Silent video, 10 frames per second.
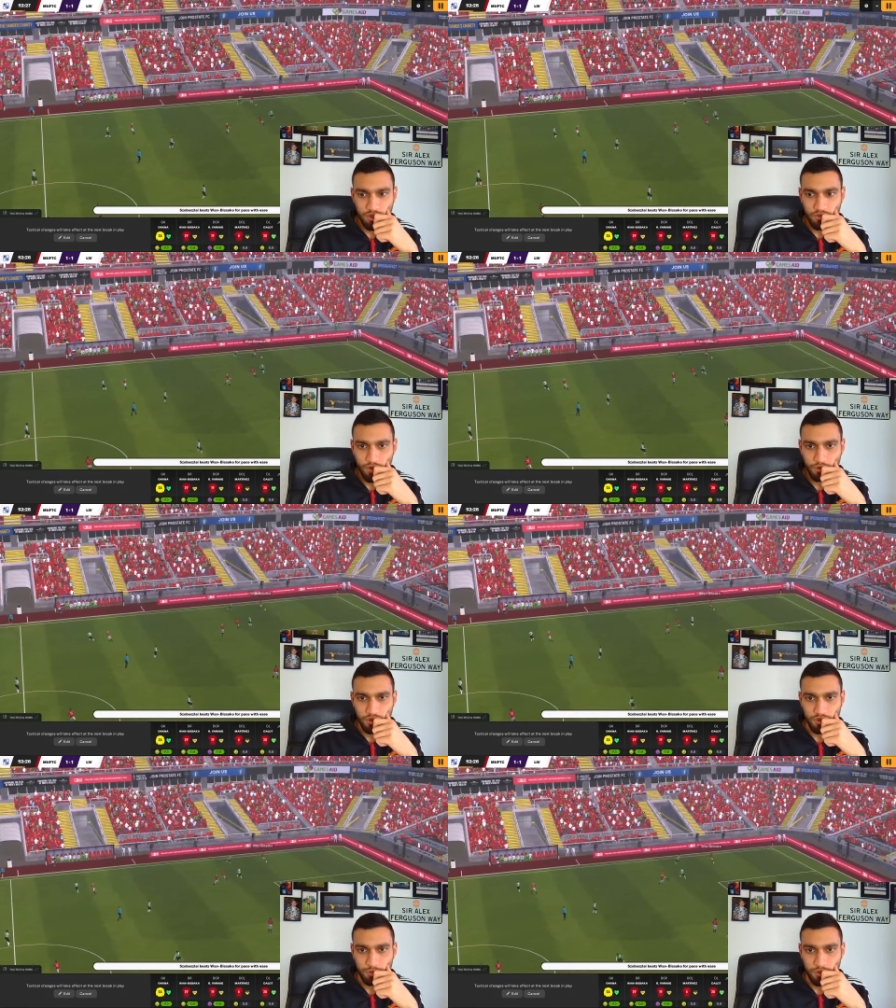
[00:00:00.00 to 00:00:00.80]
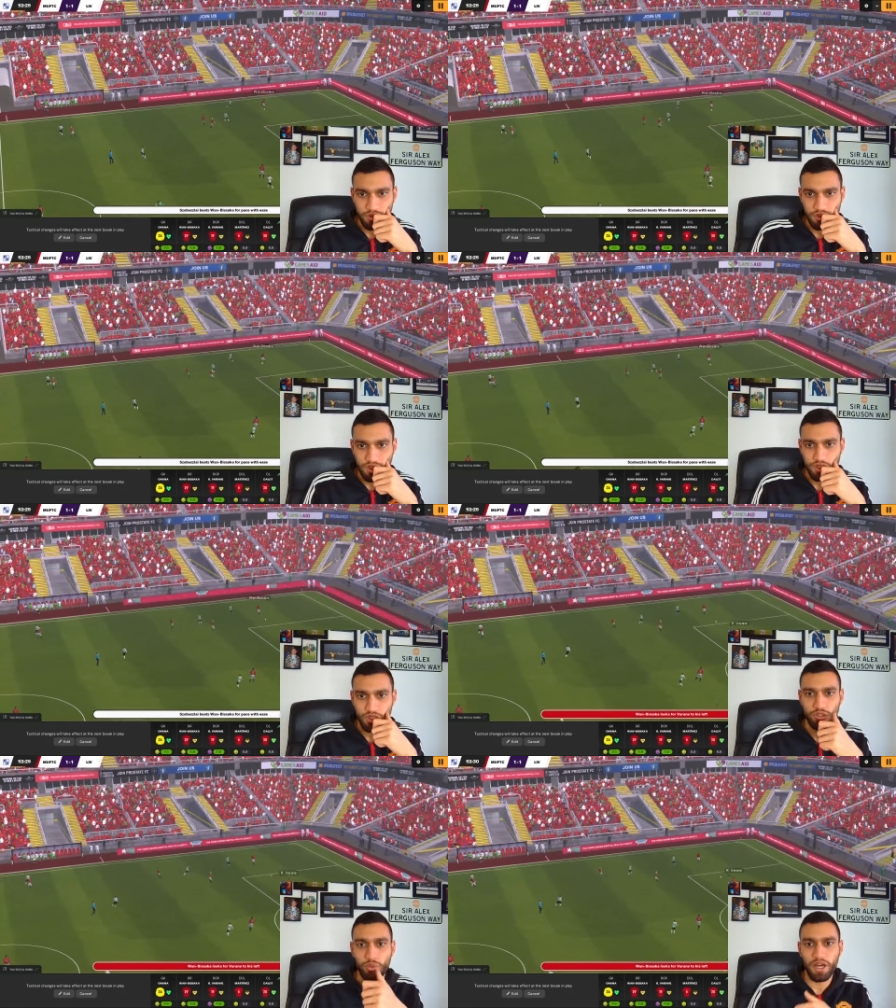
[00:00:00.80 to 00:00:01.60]
Focus, boys.
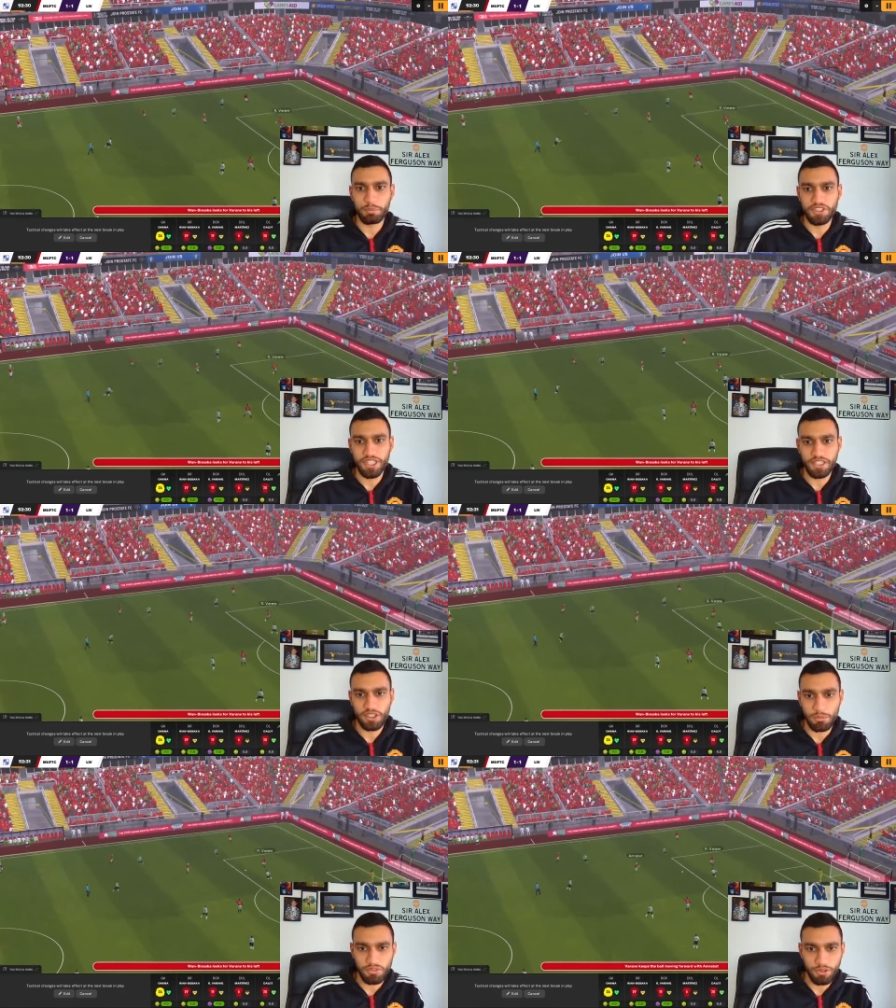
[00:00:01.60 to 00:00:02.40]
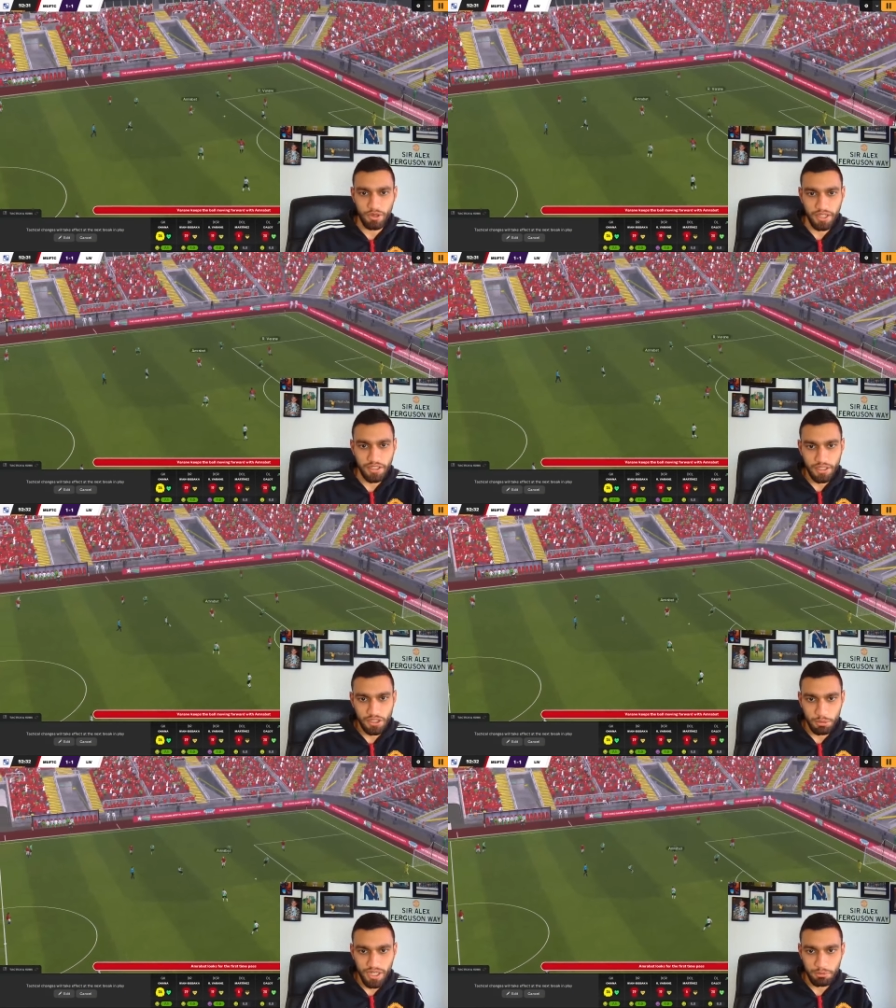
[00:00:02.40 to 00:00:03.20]
Good one, Bissaka. Come on, Varane.
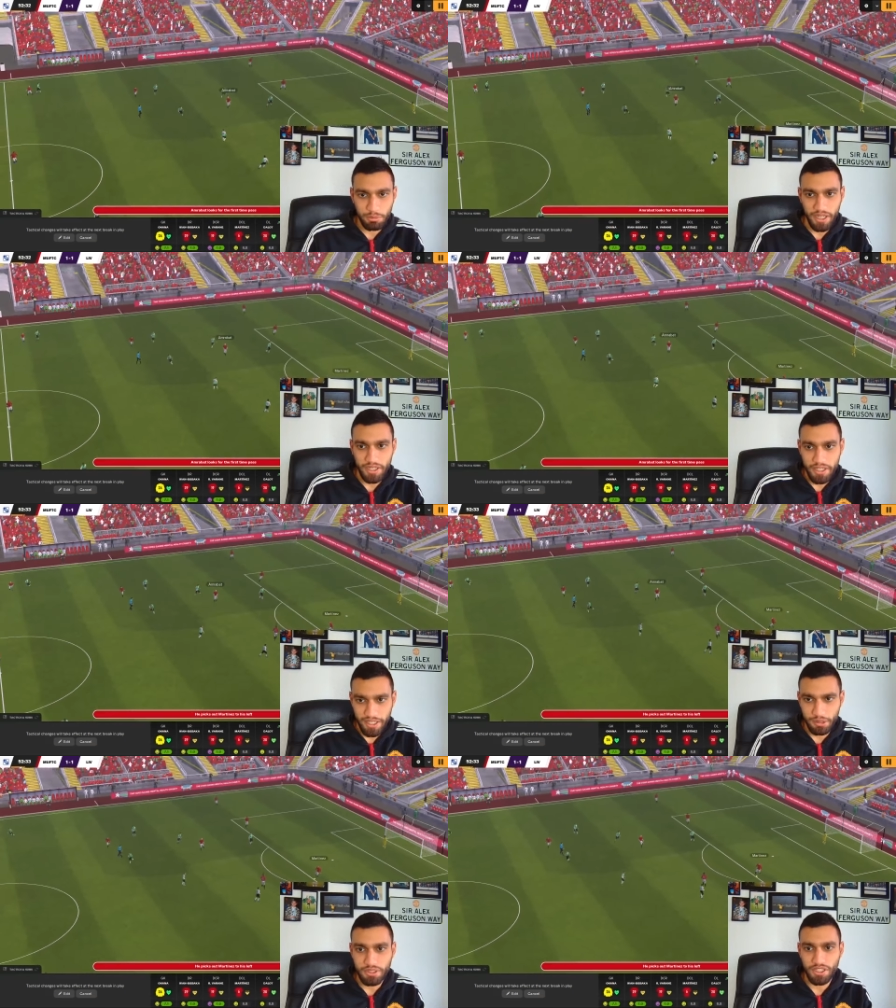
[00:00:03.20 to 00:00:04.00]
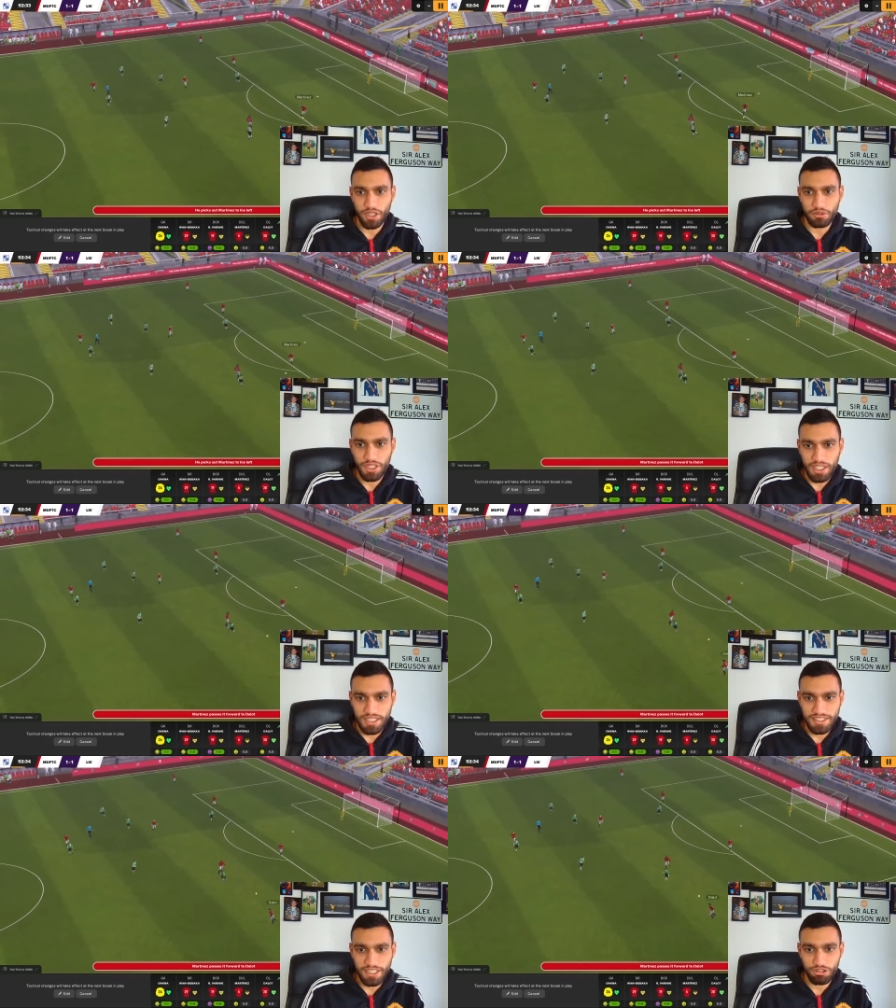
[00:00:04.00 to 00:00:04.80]
Come on, Amrabat. Here we go.
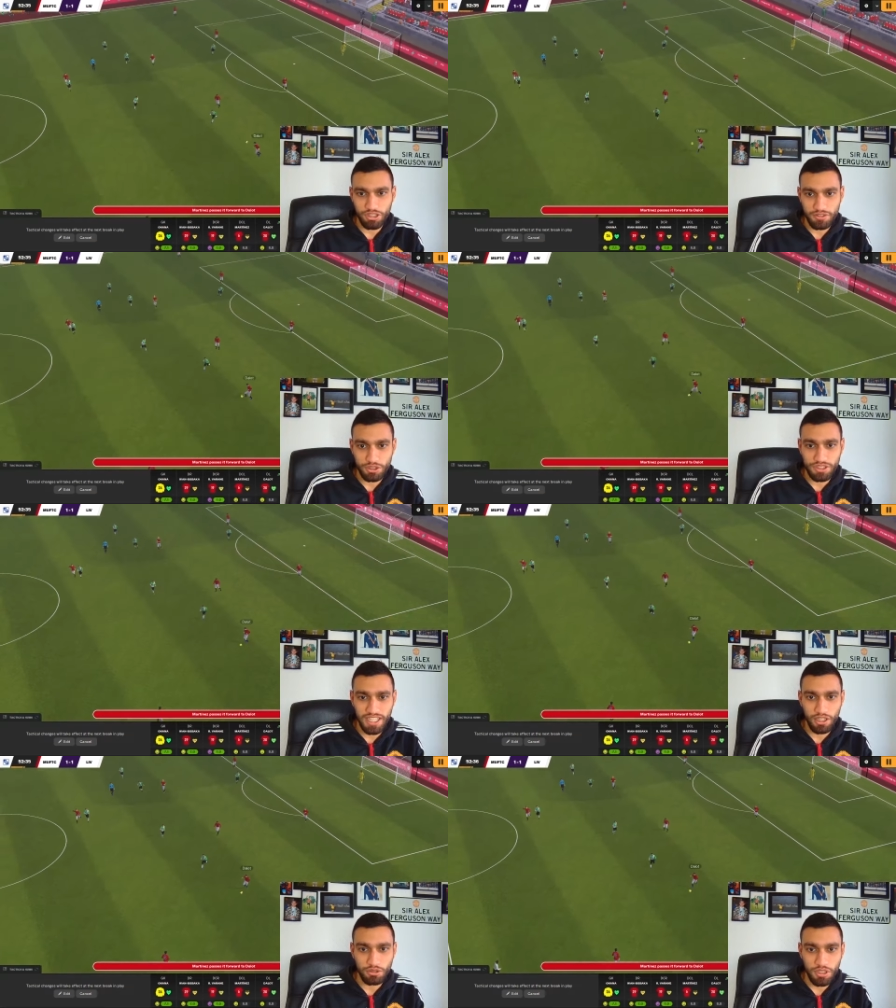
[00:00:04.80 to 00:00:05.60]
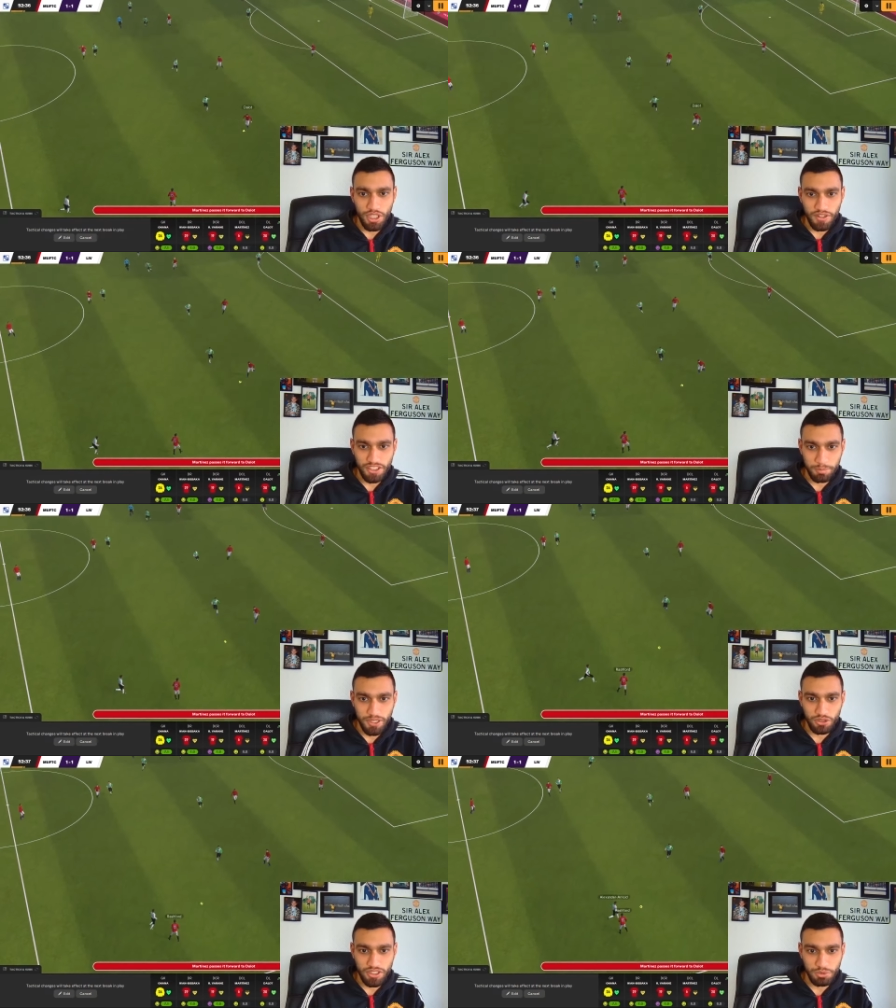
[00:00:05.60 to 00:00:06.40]
Lisandro gives it to Dalot. There's
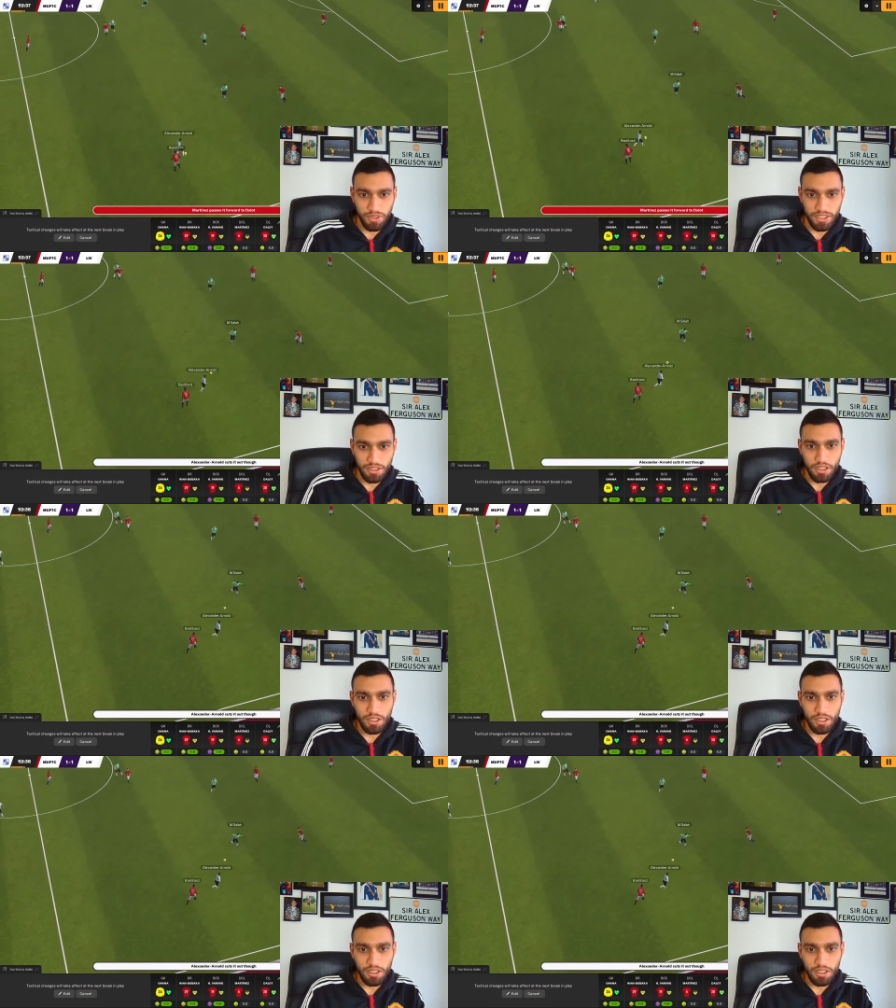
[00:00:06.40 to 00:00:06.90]
space on this wing.